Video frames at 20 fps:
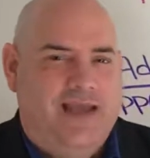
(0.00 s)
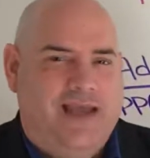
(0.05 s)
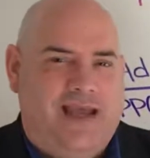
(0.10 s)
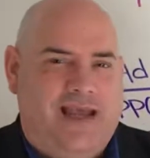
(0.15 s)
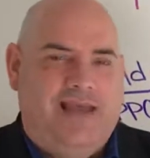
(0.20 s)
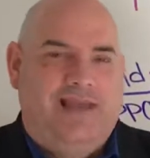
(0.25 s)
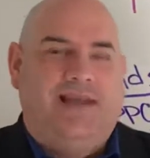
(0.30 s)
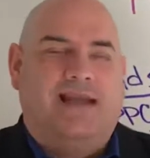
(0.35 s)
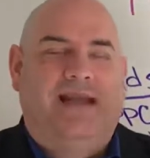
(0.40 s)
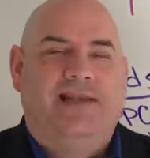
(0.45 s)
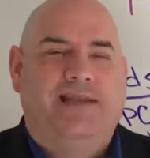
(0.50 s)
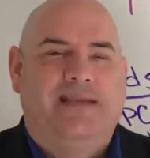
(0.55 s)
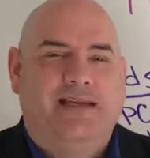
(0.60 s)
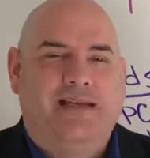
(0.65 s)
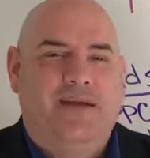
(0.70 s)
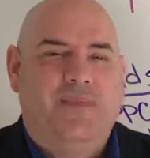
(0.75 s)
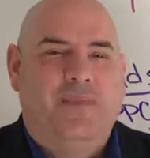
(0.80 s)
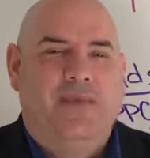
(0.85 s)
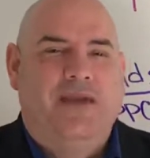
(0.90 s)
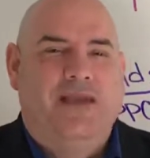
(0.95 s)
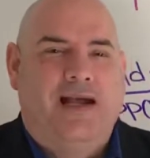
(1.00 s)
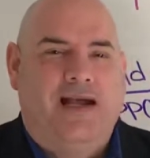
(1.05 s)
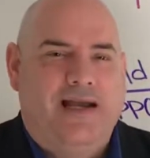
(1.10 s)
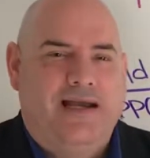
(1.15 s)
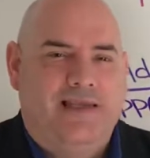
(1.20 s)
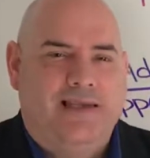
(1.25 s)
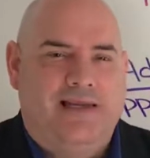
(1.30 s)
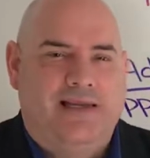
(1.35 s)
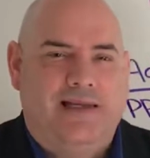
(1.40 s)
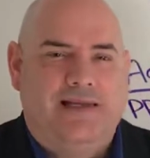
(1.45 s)
And the idea
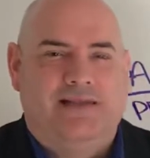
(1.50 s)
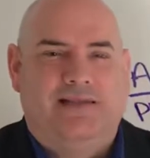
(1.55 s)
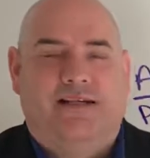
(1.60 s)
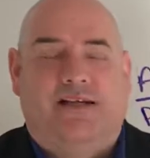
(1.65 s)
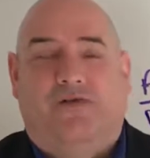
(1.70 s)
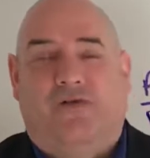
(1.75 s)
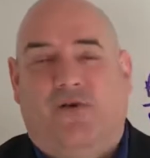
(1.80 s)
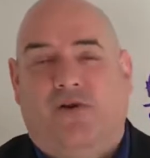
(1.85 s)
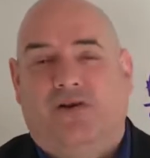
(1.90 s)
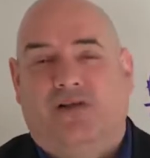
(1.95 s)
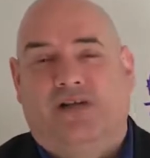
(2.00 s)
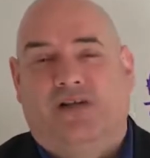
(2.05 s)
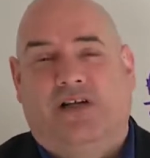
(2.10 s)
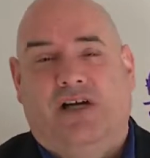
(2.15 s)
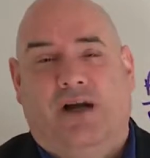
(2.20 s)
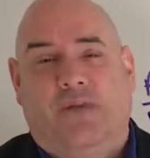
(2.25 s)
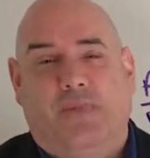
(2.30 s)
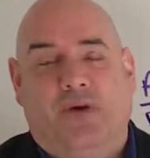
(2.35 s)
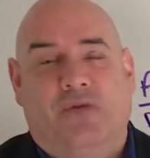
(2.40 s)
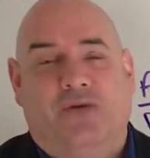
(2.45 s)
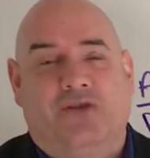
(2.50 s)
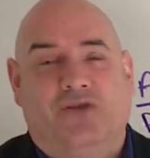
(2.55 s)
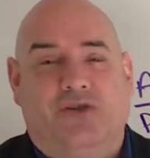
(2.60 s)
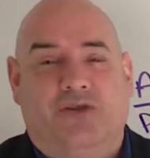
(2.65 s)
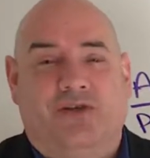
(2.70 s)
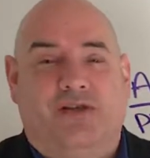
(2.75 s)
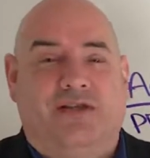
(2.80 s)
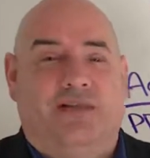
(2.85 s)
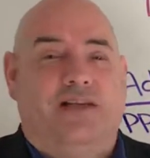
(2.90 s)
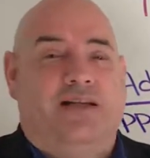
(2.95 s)
behind that is that, of course, the company wants you
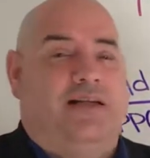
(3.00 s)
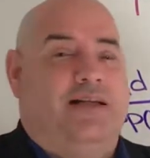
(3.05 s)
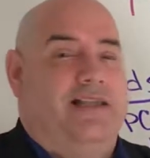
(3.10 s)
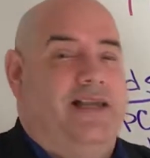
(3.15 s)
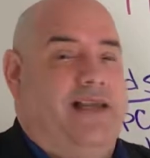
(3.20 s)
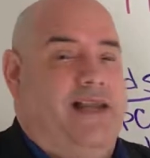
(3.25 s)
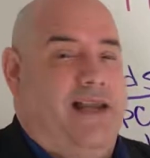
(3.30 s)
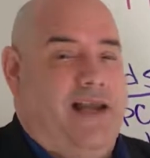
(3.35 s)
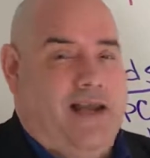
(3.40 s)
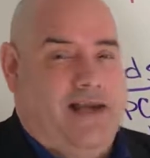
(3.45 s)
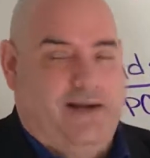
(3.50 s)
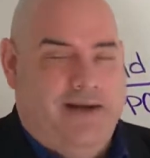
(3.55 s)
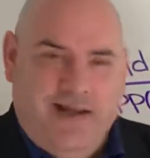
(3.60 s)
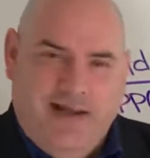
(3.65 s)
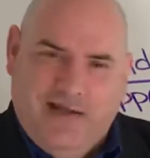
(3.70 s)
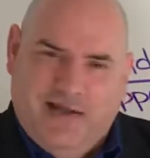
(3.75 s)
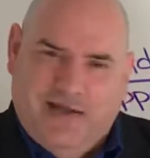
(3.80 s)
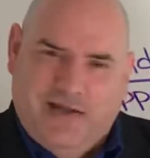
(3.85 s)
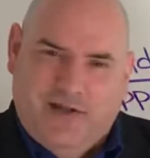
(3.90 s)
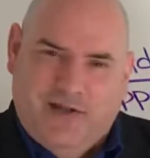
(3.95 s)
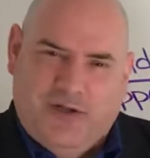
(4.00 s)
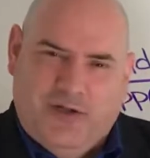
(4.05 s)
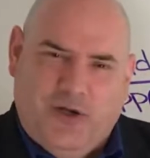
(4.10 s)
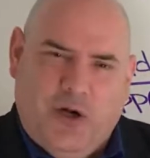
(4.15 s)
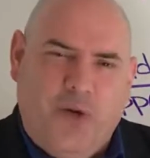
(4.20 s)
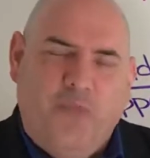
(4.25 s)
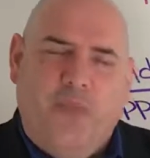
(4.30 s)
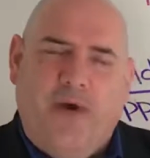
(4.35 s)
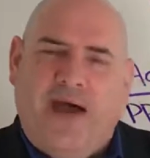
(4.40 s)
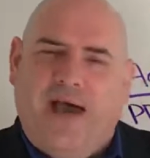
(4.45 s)
to click on that ad,
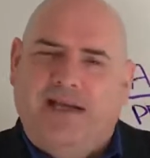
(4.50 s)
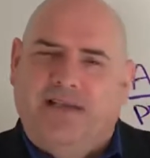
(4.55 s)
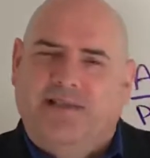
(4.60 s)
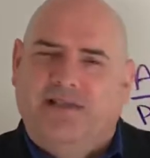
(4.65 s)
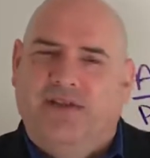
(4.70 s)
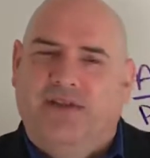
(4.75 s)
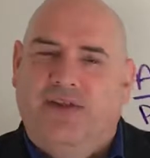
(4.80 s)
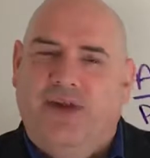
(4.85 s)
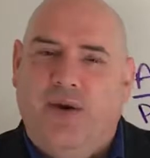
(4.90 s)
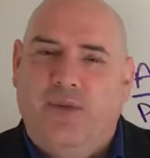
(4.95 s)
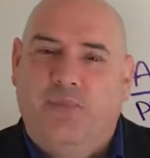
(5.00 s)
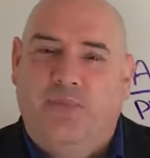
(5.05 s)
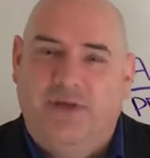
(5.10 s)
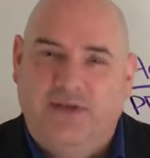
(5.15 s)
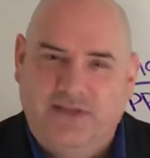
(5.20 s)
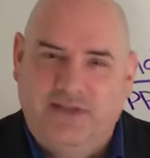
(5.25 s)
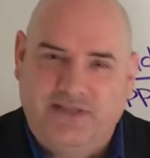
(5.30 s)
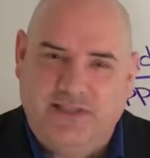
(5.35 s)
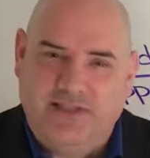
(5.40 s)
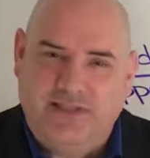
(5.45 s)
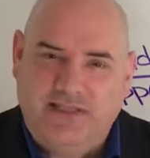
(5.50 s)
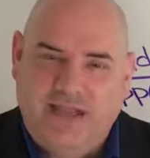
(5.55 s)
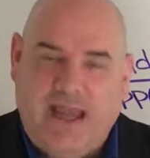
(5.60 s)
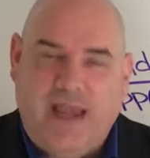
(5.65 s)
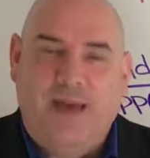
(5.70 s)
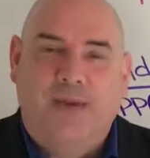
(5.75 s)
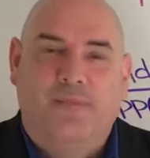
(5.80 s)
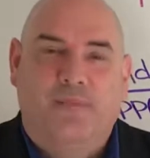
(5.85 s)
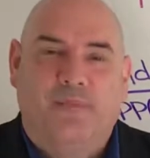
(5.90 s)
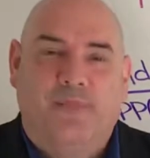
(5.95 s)
go back to their business
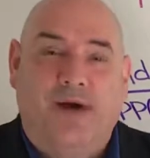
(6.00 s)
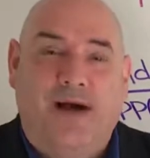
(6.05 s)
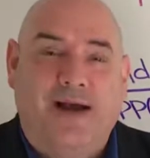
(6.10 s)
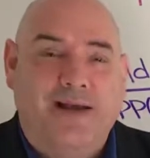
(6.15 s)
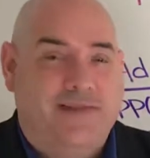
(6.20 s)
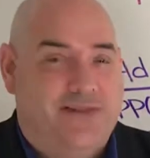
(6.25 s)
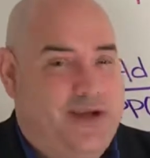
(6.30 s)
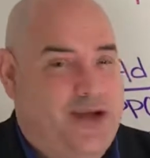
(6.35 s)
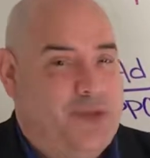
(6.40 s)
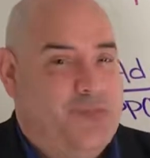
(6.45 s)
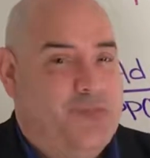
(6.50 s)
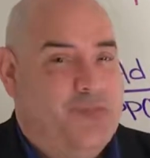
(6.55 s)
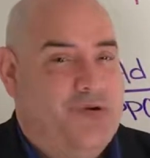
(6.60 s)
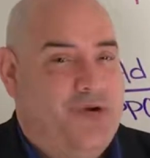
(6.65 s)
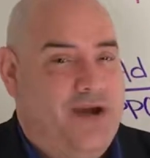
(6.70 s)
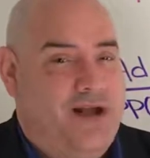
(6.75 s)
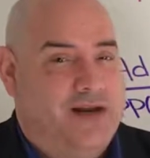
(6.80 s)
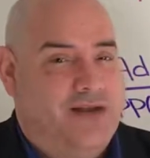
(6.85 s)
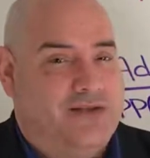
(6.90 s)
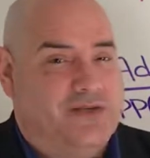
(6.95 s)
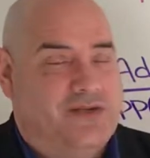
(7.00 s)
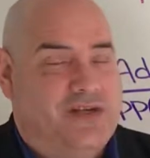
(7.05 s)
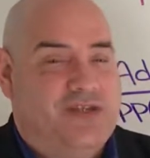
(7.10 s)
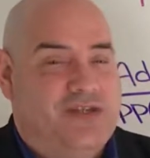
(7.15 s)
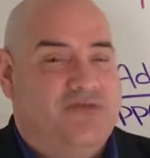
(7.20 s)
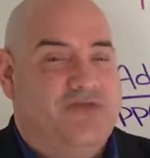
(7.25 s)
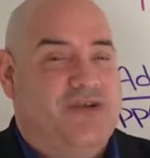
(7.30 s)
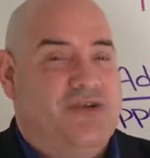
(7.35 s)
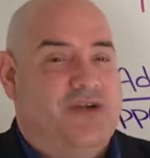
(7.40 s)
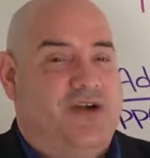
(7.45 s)
and buy that product. So
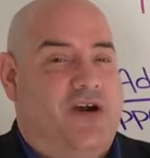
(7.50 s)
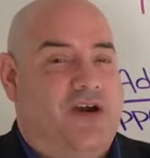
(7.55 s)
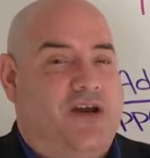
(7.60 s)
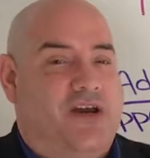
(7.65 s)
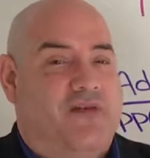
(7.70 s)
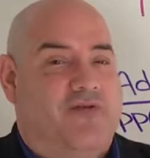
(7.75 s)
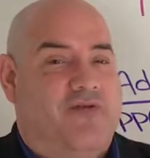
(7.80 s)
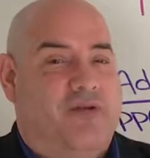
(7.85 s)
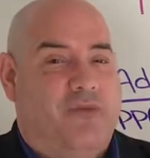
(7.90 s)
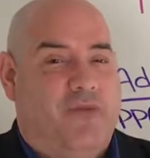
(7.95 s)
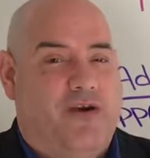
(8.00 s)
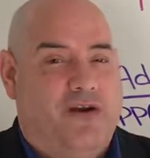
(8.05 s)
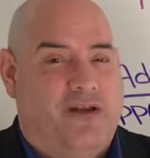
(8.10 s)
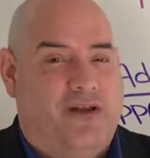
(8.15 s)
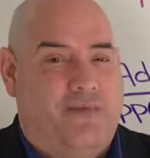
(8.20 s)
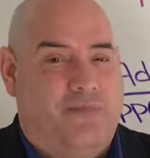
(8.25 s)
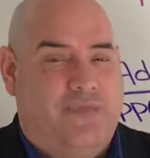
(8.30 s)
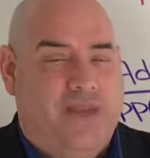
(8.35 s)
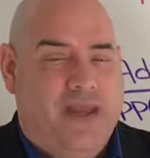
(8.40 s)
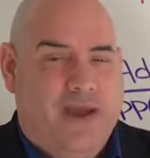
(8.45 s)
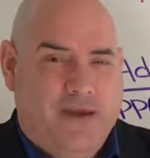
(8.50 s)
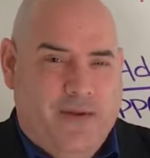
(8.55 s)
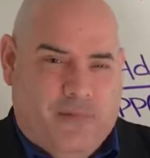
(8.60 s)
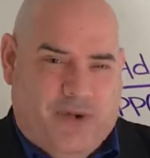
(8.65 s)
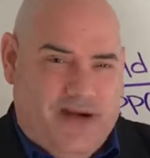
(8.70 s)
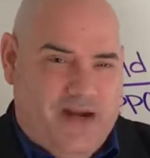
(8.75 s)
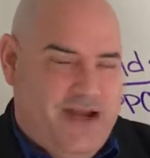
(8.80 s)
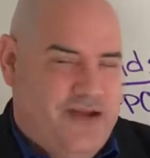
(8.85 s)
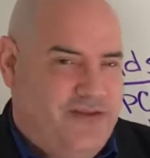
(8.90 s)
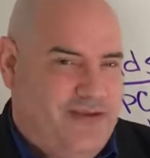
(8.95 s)
that's retargeting and remarketing.
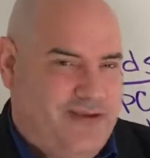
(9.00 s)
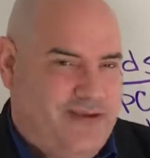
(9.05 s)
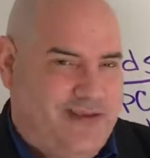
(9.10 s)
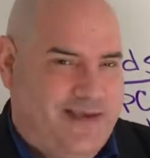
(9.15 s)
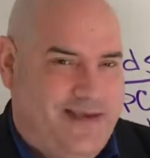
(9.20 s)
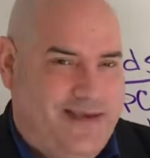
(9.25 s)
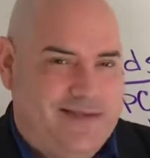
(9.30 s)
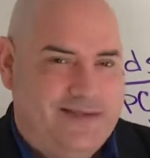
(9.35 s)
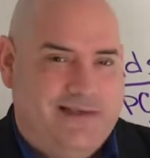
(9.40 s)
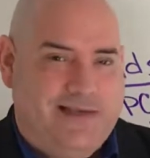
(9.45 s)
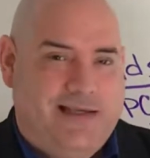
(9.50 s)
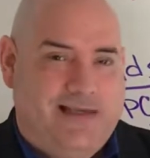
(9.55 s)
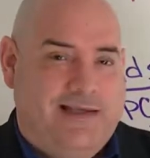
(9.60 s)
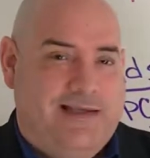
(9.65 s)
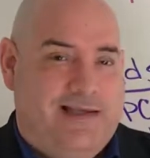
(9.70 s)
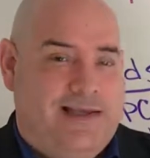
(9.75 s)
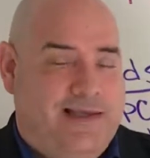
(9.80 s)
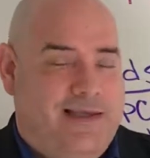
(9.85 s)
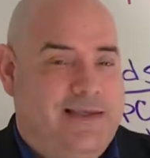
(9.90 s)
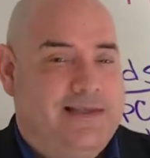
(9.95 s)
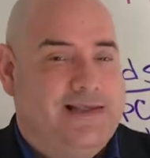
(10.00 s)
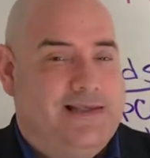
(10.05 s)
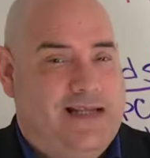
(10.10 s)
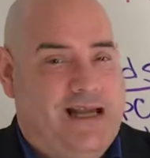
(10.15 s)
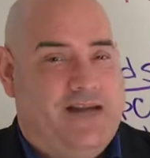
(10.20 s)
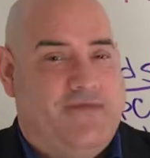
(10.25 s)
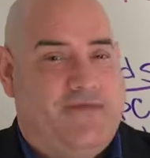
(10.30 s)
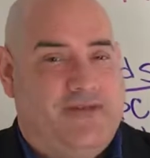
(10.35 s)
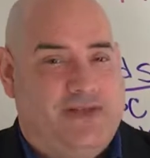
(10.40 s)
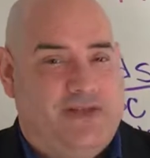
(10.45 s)
But in either case, it is an
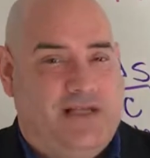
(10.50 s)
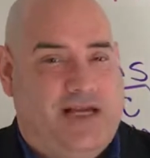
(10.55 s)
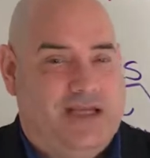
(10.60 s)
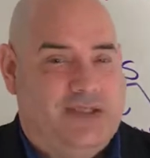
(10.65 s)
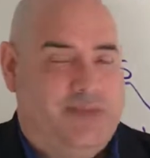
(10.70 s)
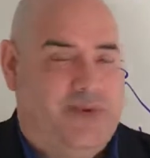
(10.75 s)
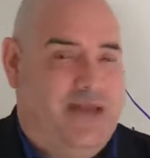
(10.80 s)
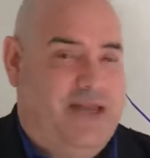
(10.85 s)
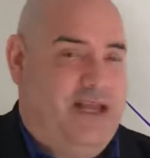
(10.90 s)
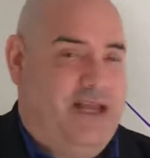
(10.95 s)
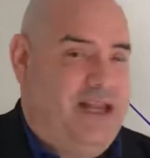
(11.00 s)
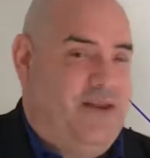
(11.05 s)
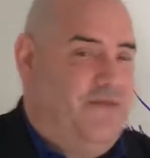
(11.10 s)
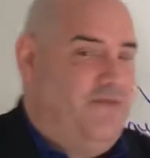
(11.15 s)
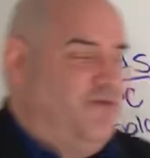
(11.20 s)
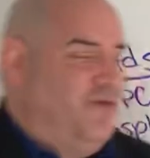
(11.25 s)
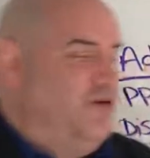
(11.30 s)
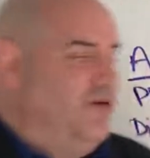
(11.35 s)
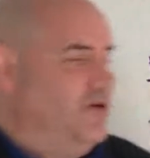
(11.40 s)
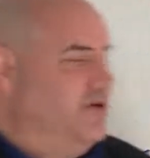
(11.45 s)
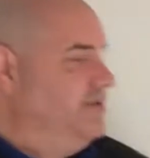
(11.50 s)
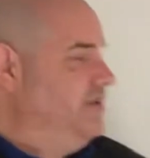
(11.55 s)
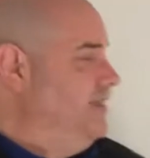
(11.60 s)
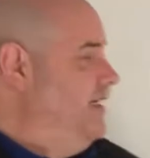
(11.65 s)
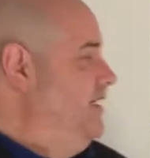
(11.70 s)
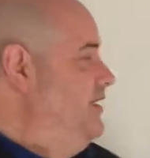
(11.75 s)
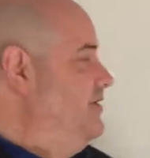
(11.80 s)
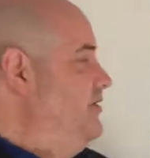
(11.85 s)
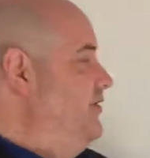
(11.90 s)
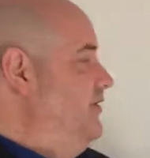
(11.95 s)
advertisement and it falls
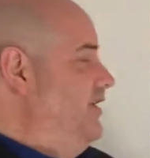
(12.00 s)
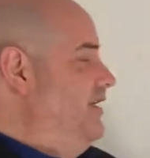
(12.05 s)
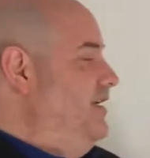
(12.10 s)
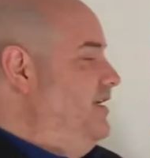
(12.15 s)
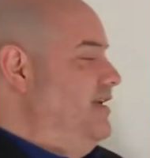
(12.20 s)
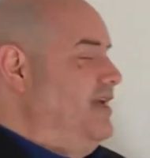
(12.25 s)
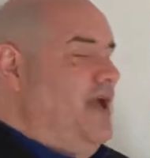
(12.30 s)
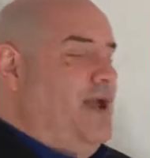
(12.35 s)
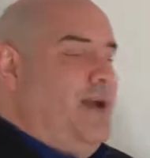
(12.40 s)
into the